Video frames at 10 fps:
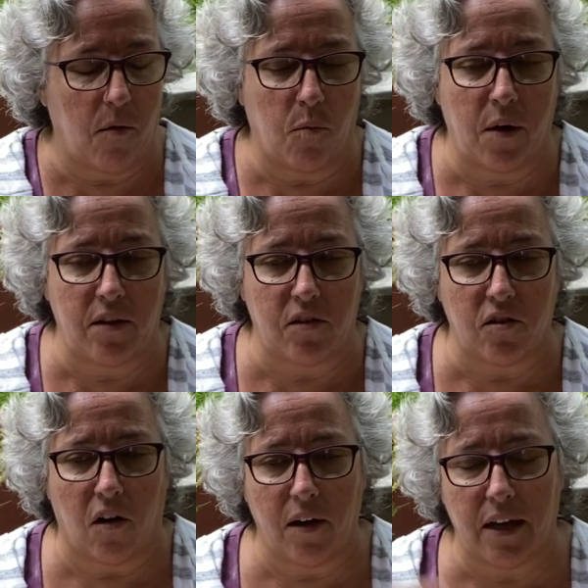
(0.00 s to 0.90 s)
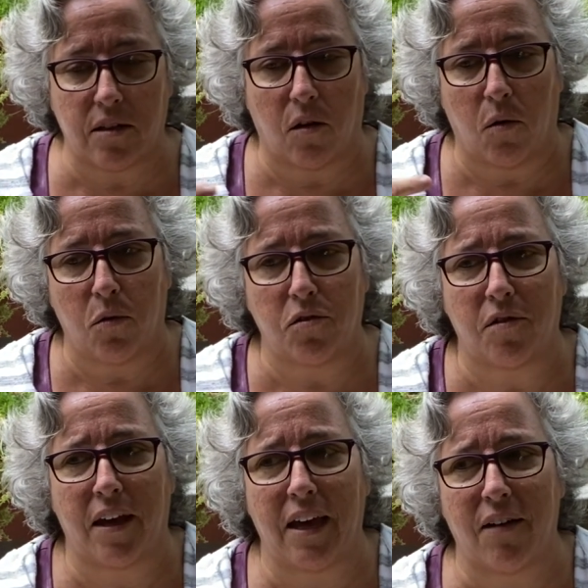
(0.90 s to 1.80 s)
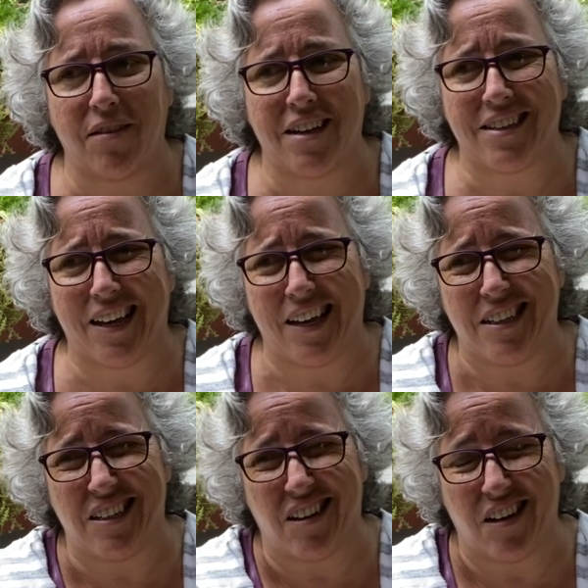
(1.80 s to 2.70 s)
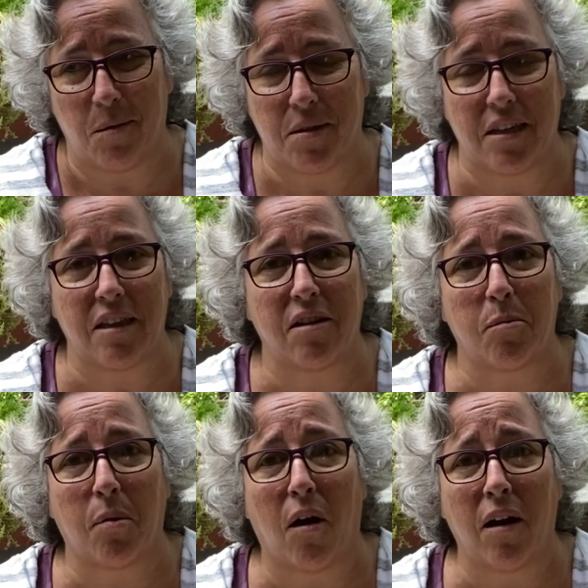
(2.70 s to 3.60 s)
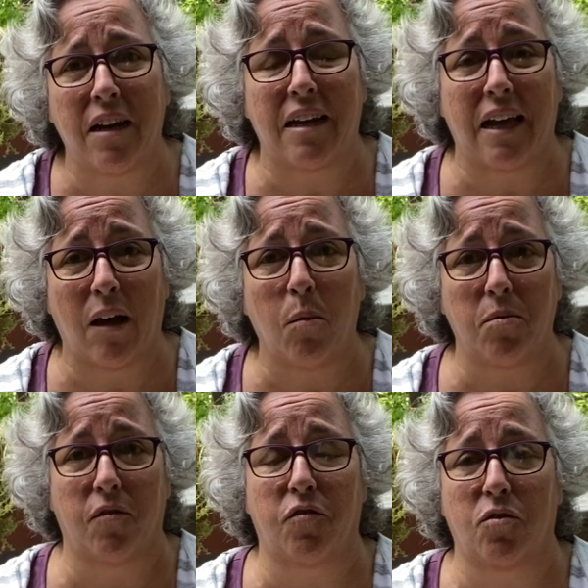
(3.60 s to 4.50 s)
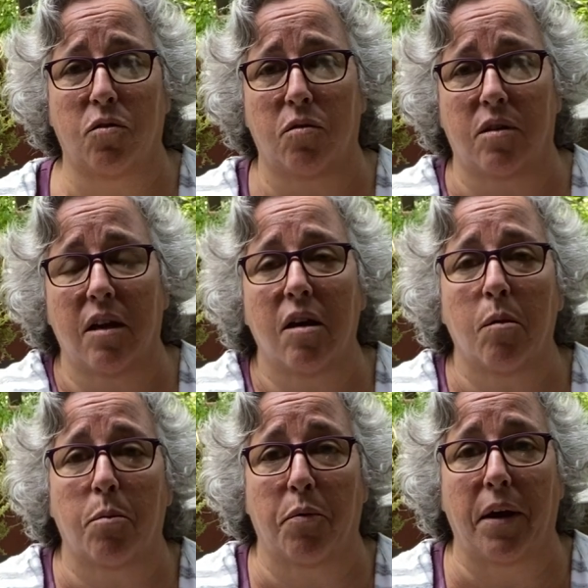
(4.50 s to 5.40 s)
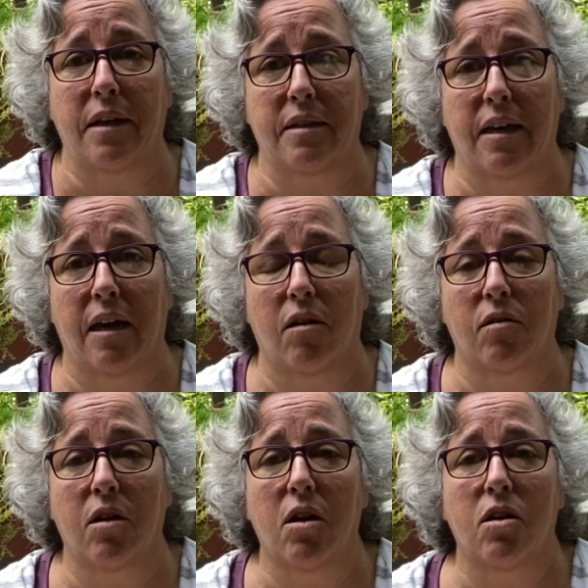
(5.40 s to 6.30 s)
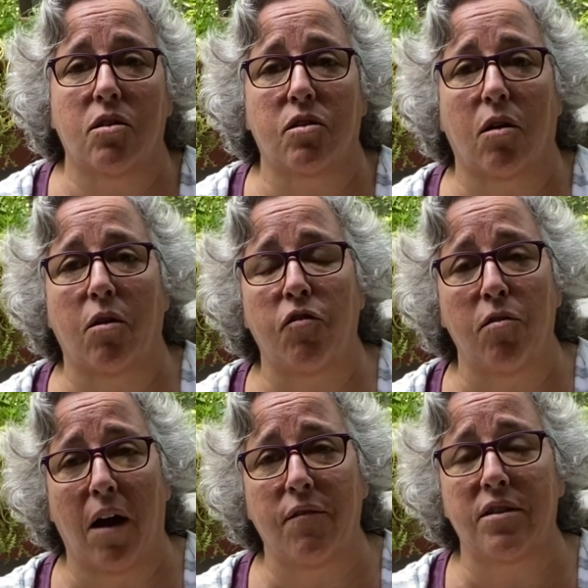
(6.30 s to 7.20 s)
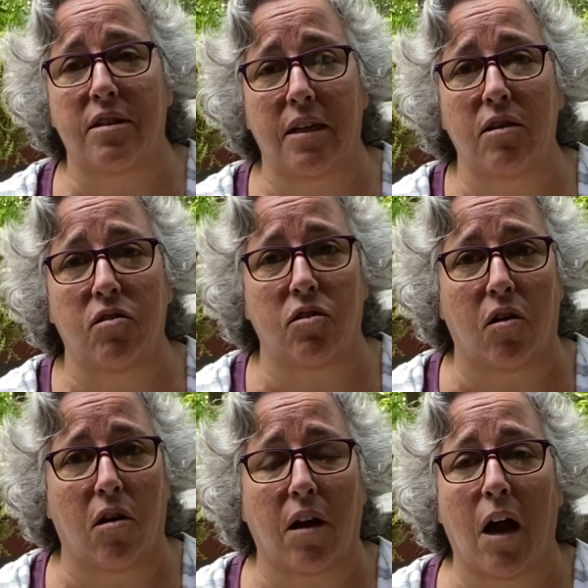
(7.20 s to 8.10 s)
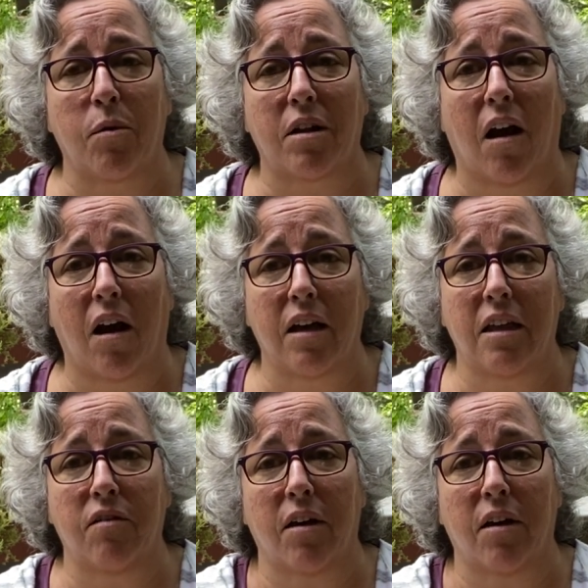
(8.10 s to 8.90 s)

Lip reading: when the dog gets older, they have less enzymes in their body to help the foods break down. So if you have a senior dog, I would highly